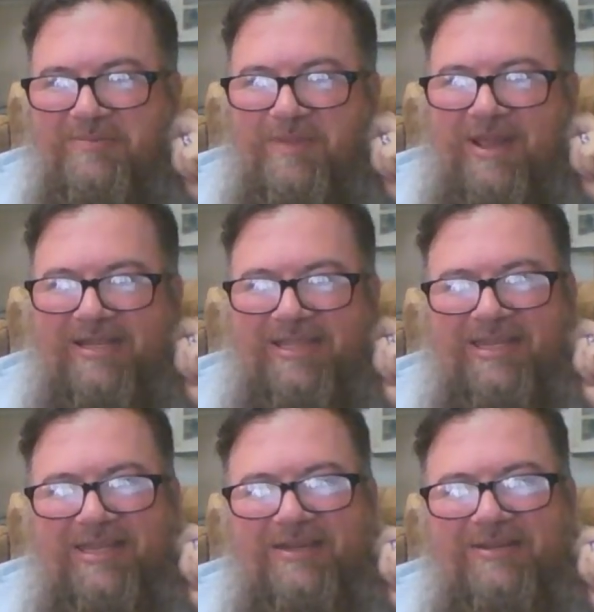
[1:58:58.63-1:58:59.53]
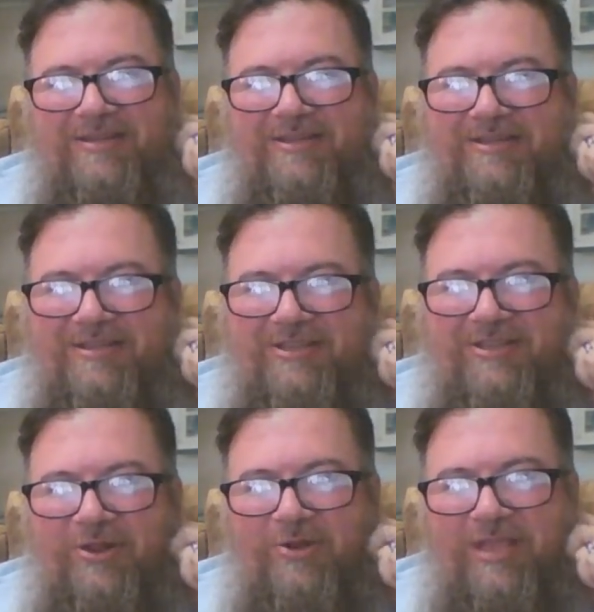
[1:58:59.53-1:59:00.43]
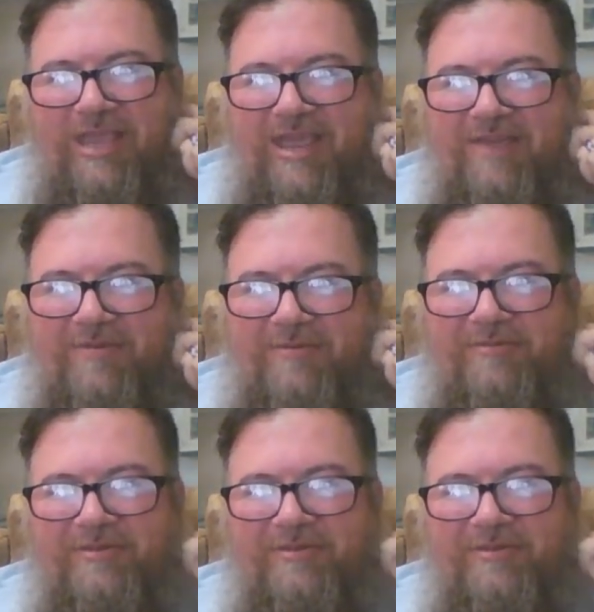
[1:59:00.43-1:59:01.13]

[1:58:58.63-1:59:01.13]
back then you could only have a